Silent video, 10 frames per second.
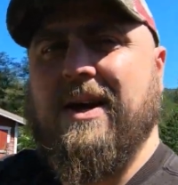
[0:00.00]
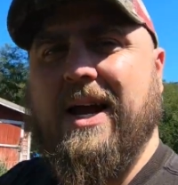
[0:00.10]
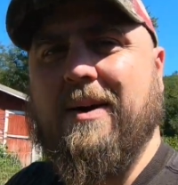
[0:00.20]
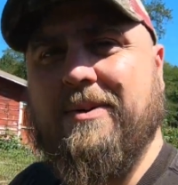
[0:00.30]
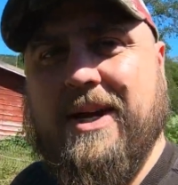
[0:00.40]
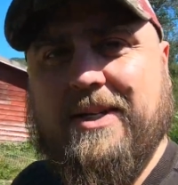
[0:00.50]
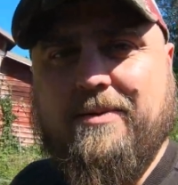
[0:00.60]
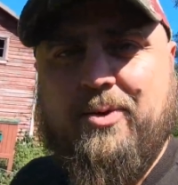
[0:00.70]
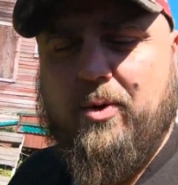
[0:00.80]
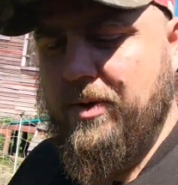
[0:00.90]
And we'll take
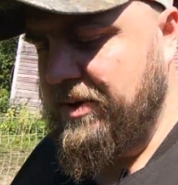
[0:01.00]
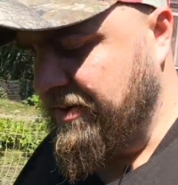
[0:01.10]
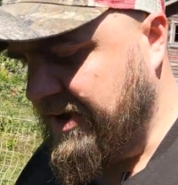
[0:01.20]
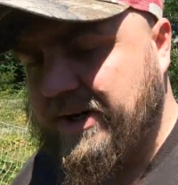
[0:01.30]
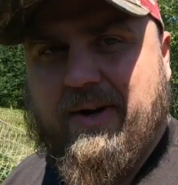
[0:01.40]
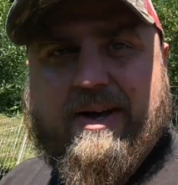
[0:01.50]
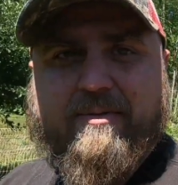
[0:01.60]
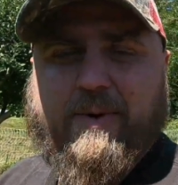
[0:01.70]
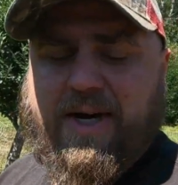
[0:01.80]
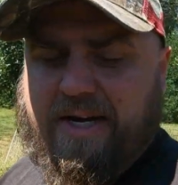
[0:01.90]
some tools, which I don't have
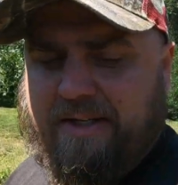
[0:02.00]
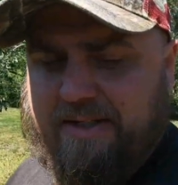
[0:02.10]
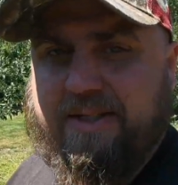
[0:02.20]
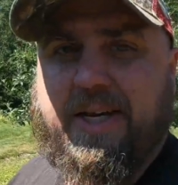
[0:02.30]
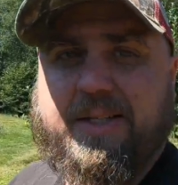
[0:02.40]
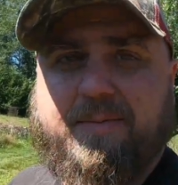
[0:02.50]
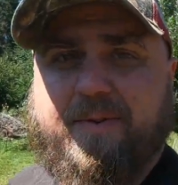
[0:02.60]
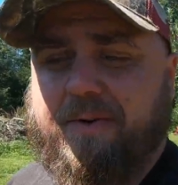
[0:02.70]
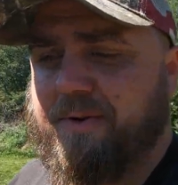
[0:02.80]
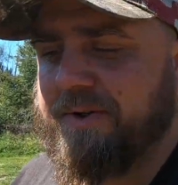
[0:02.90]
in my hands, and take some
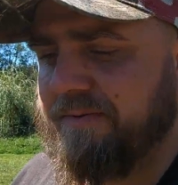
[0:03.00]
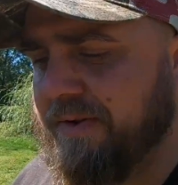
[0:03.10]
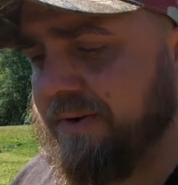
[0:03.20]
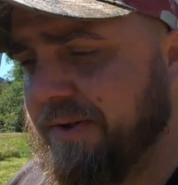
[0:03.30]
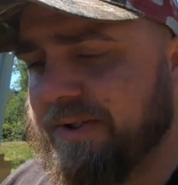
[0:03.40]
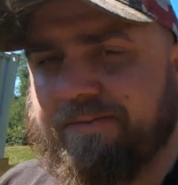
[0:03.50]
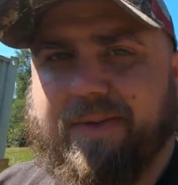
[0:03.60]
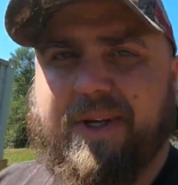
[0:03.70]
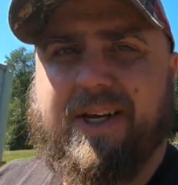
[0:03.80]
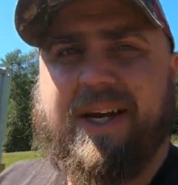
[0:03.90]
filters and fluids and
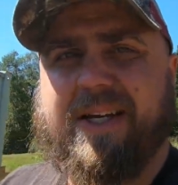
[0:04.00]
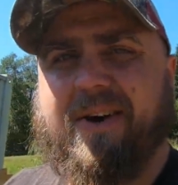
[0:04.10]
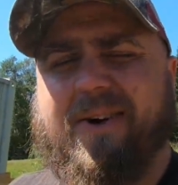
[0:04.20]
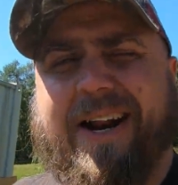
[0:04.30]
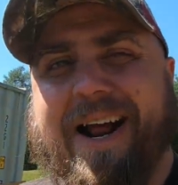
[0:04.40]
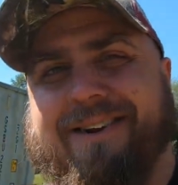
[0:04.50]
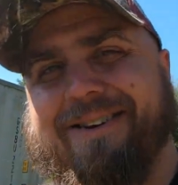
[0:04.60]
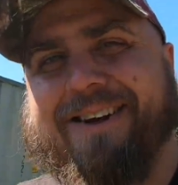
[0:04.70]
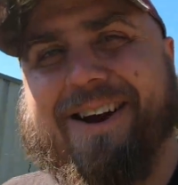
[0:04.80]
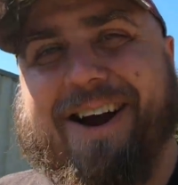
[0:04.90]
go get at her.
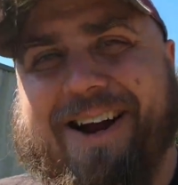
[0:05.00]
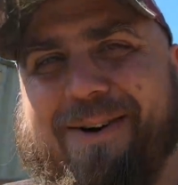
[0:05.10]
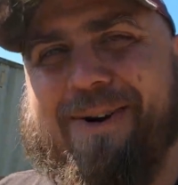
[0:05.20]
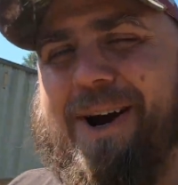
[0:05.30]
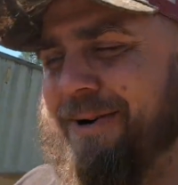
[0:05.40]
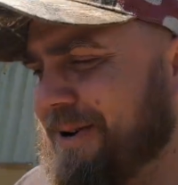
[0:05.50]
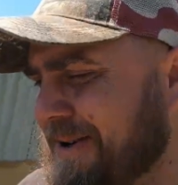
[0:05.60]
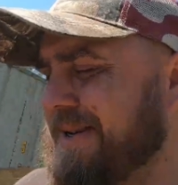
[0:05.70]
All right, here we go.